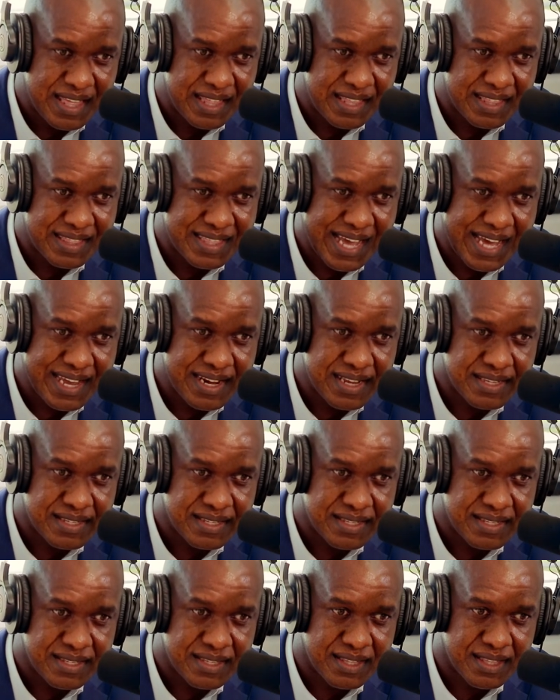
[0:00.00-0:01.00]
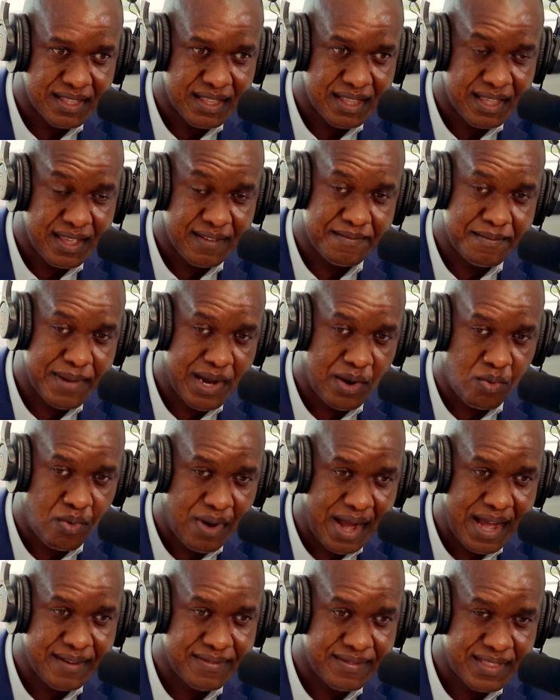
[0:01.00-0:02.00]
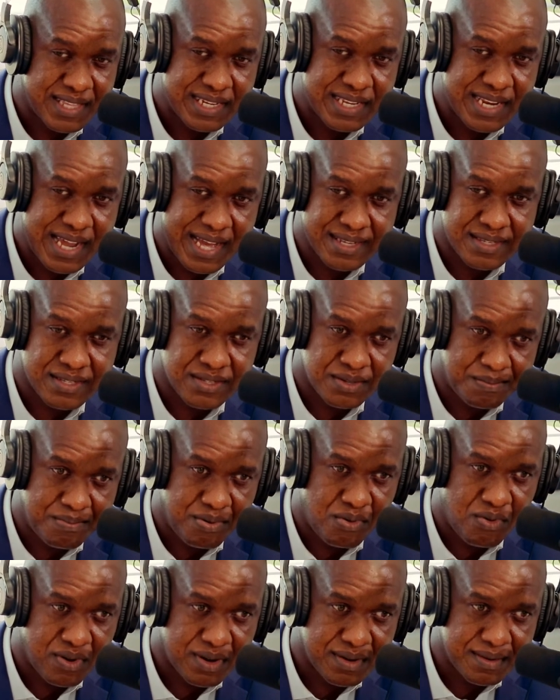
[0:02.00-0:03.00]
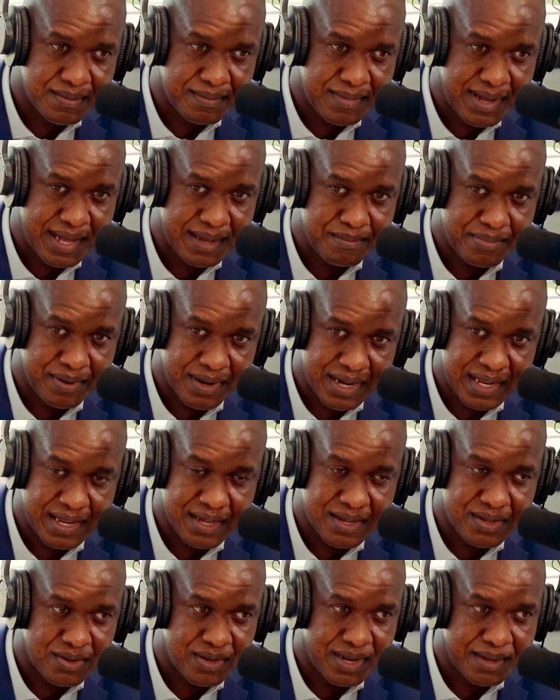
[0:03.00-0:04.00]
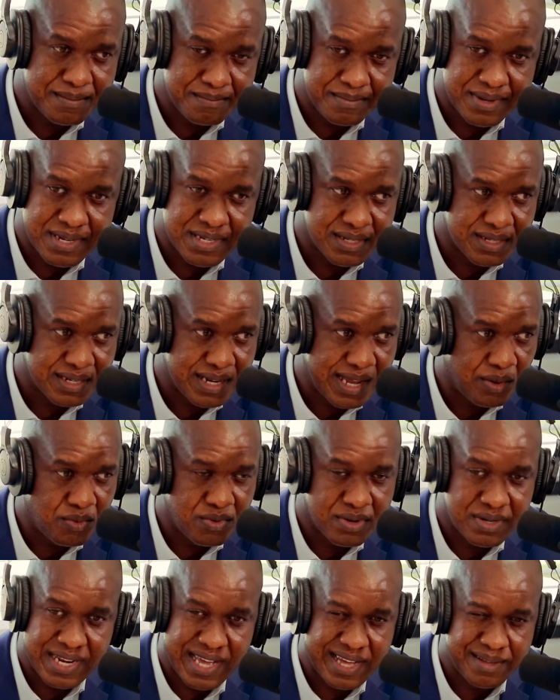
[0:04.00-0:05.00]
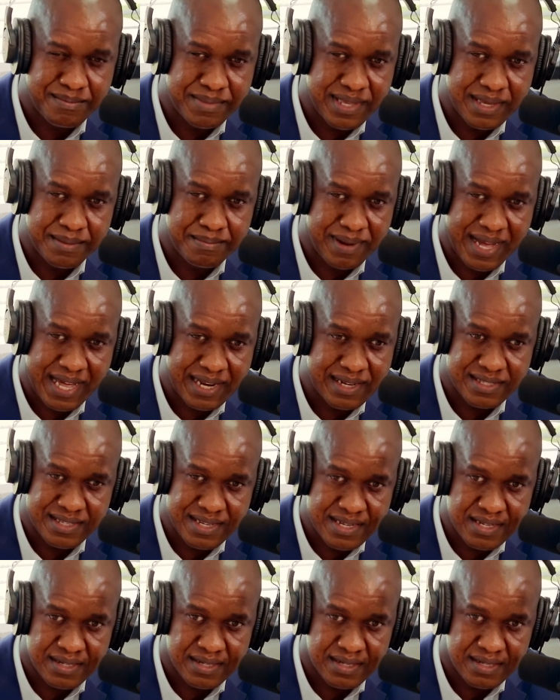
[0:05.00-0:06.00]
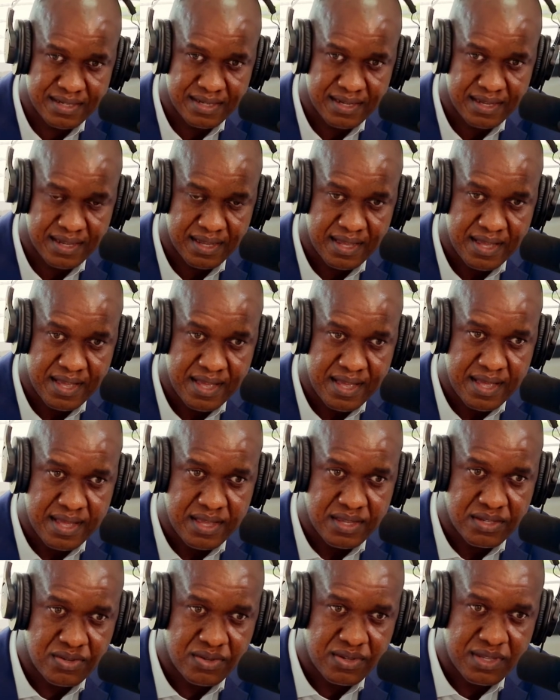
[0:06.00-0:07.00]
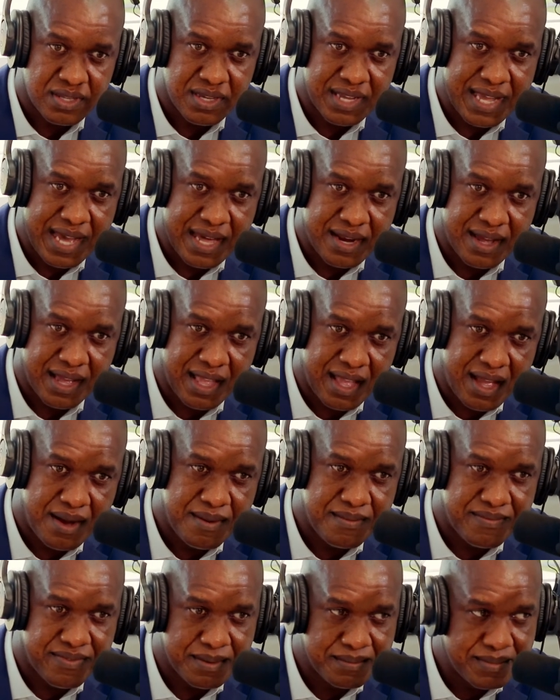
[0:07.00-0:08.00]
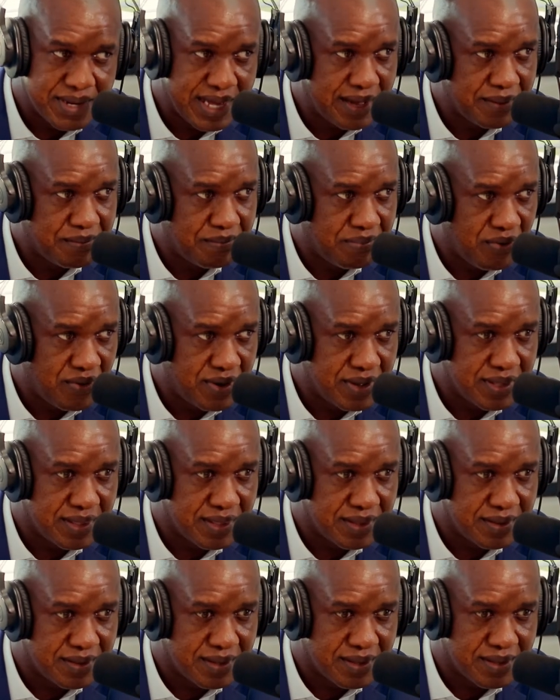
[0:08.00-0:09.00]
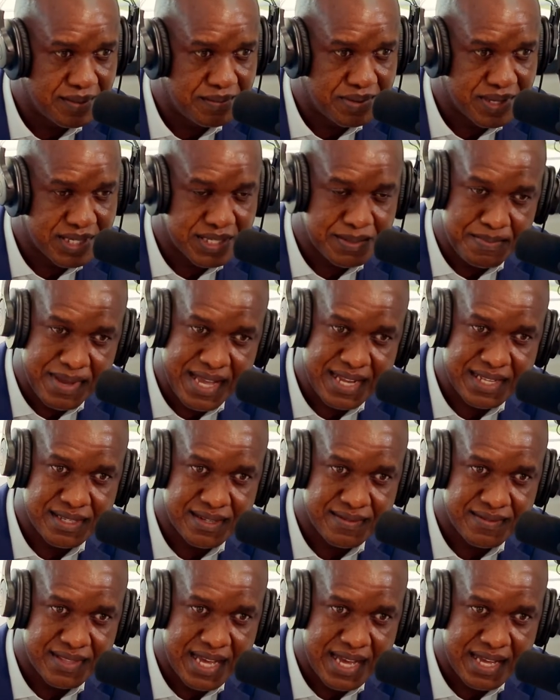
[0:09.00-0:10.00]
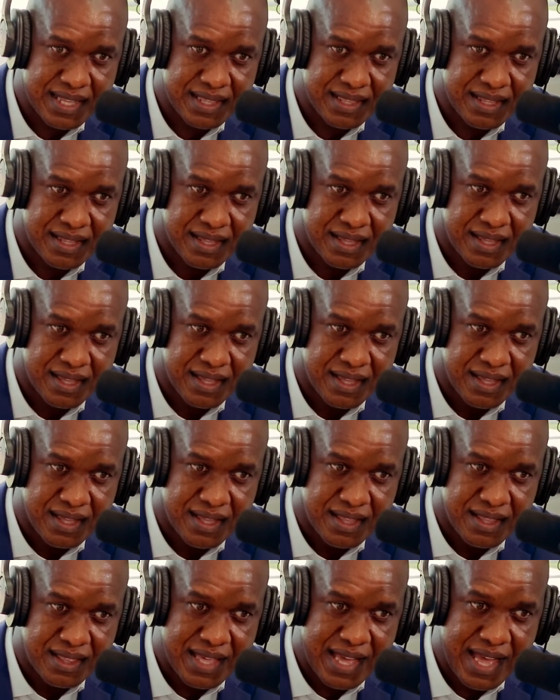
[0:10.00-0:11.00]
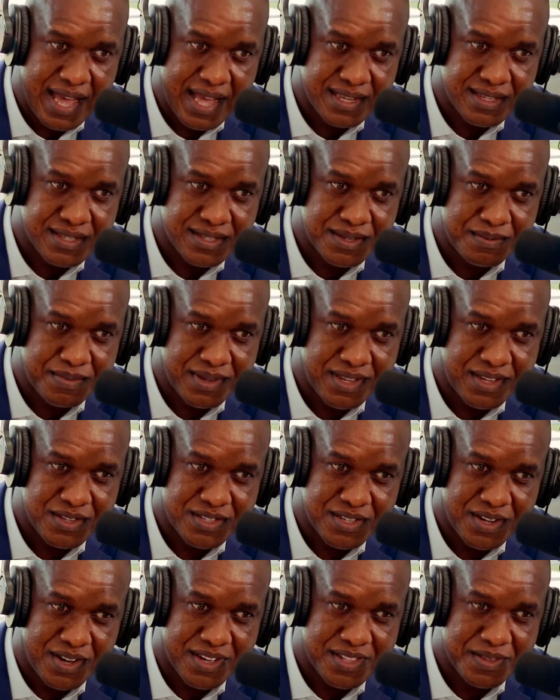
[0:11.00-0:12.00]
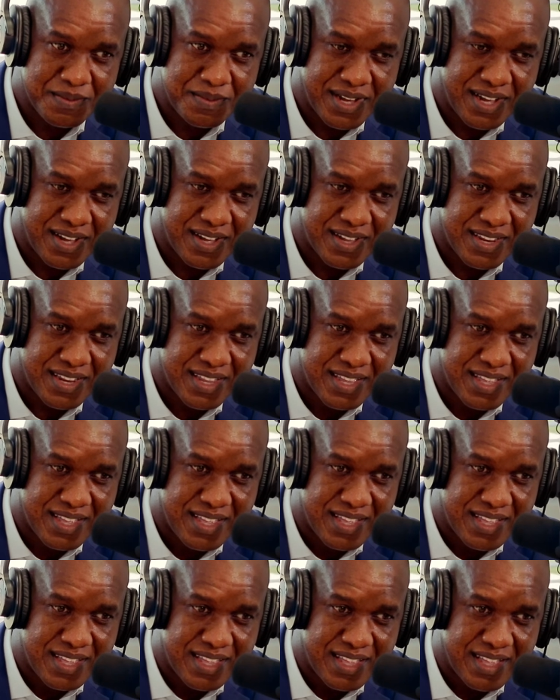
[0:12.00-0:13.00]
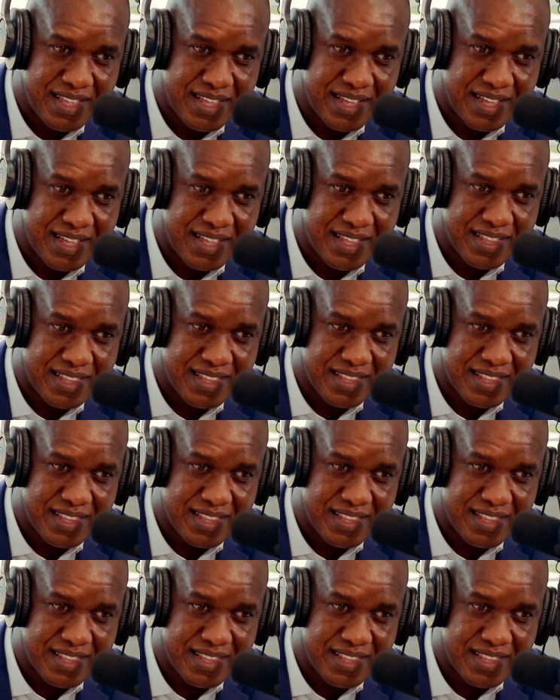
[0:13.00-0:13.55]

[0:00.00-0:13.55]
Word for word: That is, if my wife did not support my political ambition, I mm-hmm. will not be a politician. Mm-hmm. So you gotta come from that point perspective that there has to be you talk about uh,